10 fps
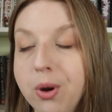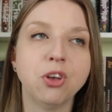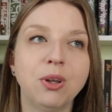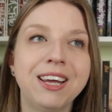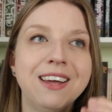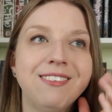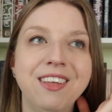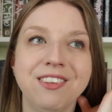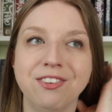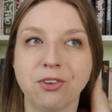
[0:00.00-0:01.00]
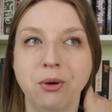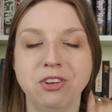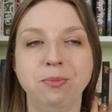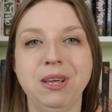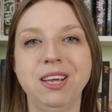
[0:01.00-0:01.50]
So like I said, this is going
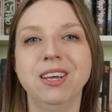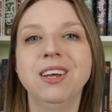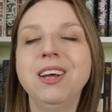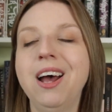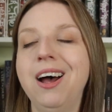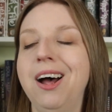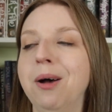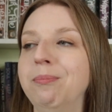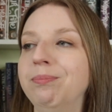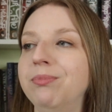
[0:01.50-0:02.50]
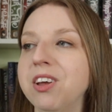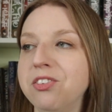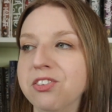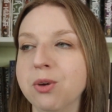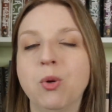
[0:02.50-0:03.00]
to be um, a
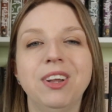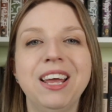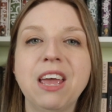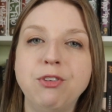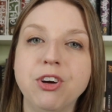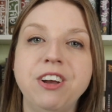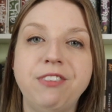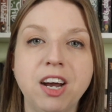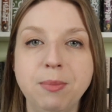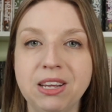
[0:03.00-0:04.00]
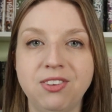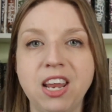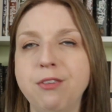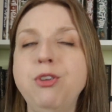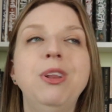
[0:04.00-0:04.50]
system where like if you're in a very big
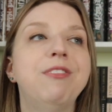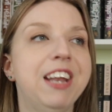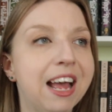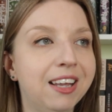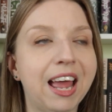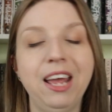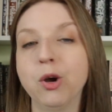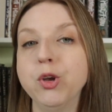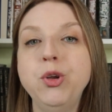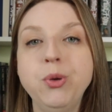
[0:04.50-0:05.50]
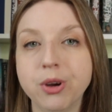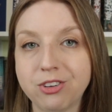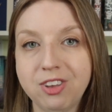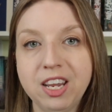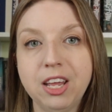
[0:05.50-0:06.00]
city, if you live in LA or New York
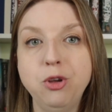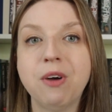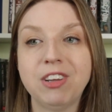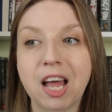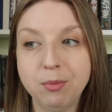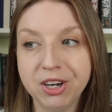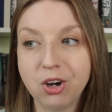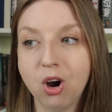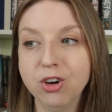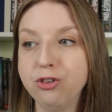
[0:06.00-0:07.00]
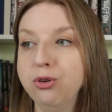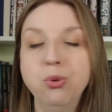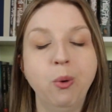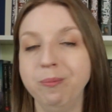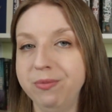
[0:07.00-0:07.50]
City and you have a library card
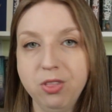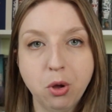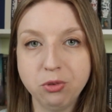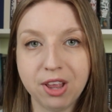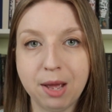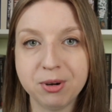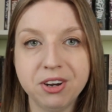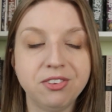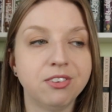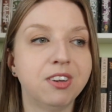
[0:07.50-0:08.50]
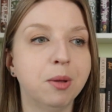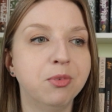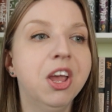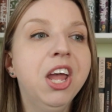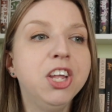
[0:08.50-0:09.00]
to those library
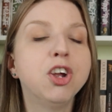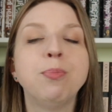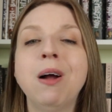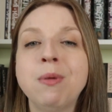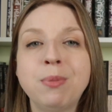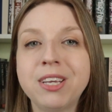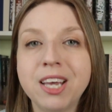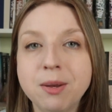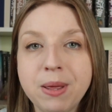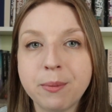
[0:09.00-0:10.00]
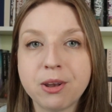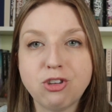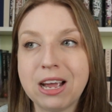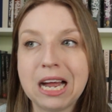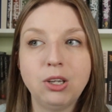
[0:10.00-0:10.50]
systems, you're probably going to be able to
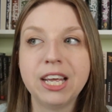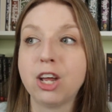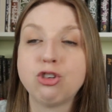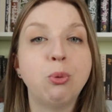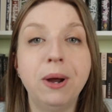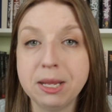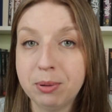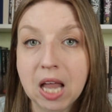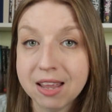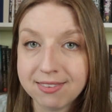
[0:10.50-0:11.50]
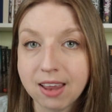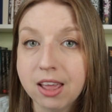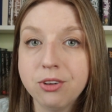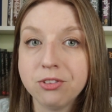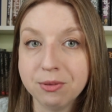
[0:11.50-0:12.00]
check out like 20 plus
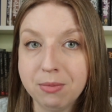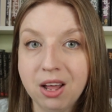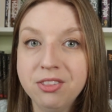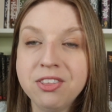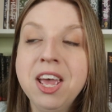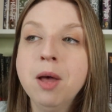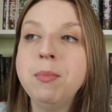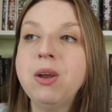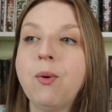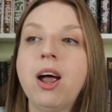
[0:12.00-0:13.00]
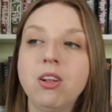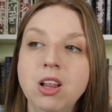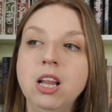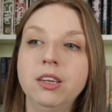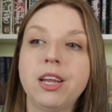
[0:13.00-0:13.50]
titles a month.
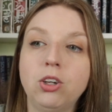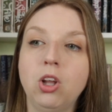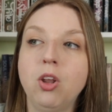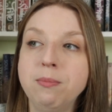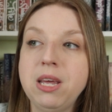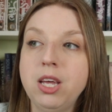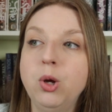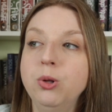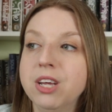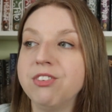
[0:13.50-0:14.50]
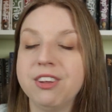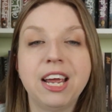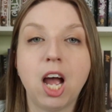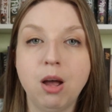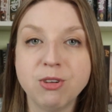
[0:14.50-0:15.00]
Meanwhile, little old me who lives in
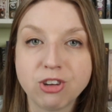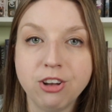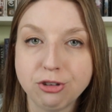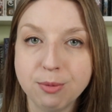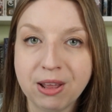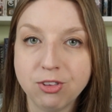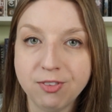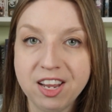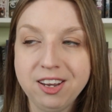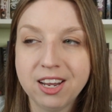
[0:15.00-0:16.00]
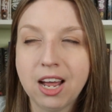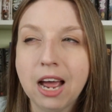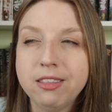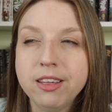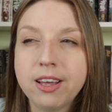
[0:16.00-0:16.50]
like Amish country, Pennsylvania,
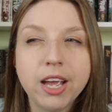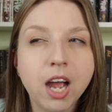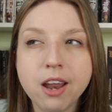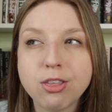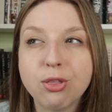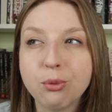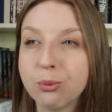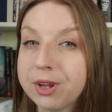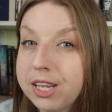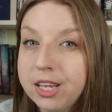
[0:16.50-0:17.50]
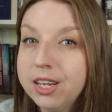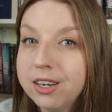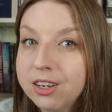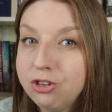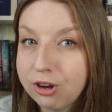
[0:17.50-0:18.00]
I think I got three
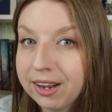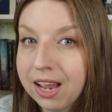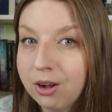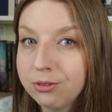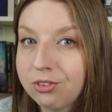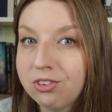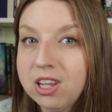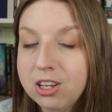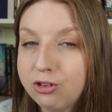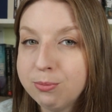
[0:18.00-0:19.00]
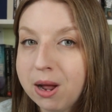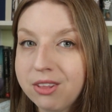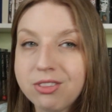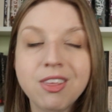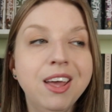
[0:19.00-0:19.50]
checkouts each
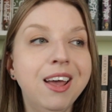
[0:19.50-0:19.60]
month.